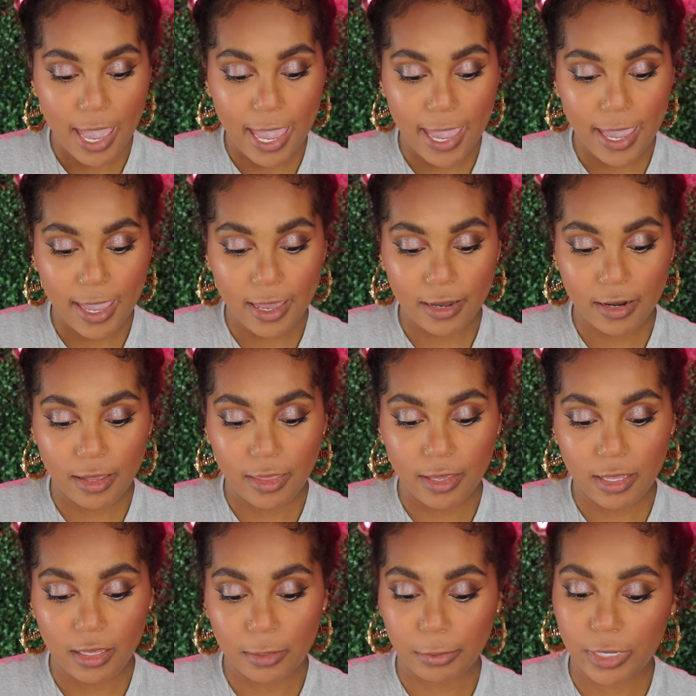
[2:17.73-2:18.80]
And
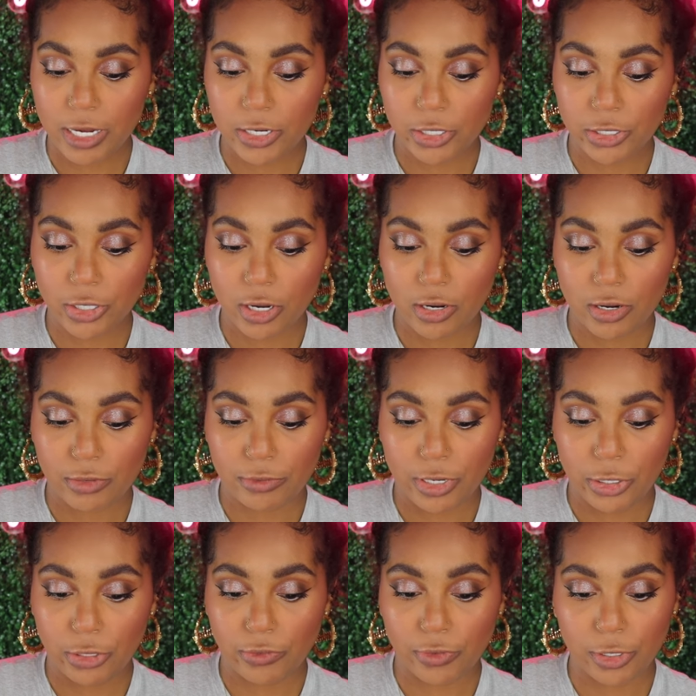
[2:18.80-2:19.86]
the lip liners are going to
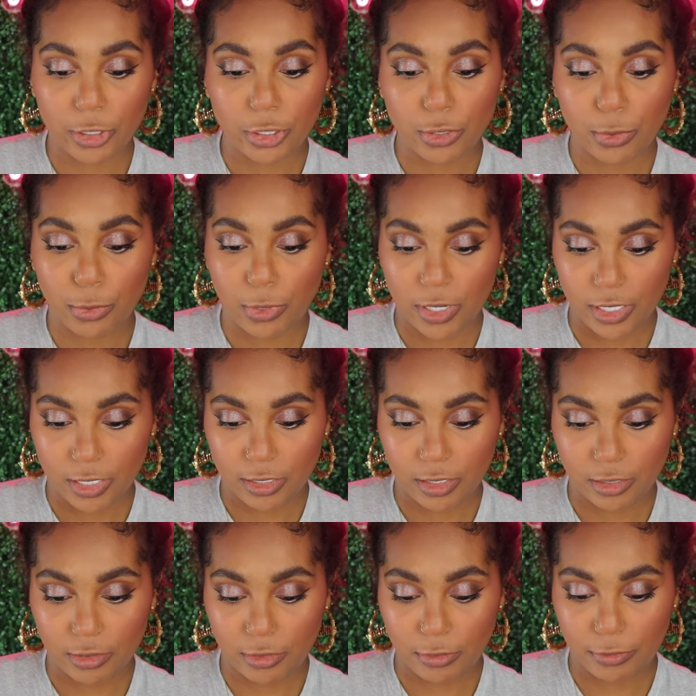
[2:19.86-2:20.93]
run you for
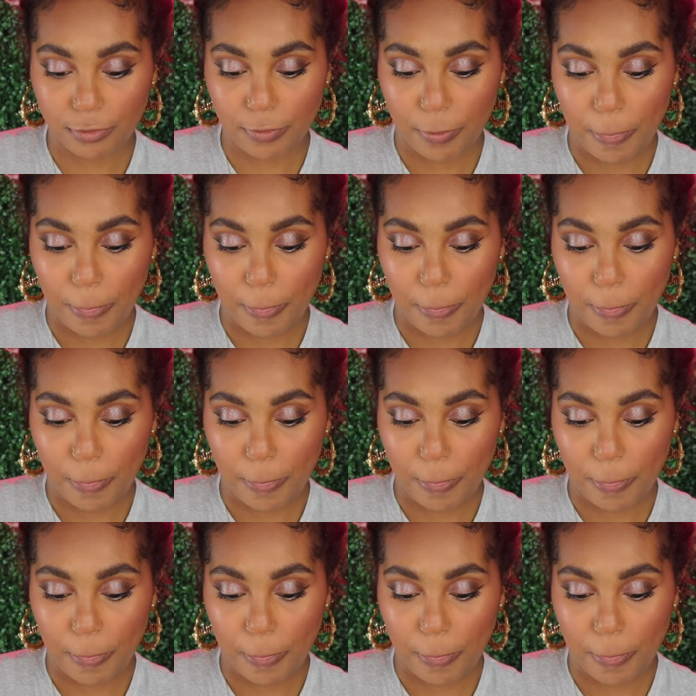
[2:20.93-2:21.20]
$22.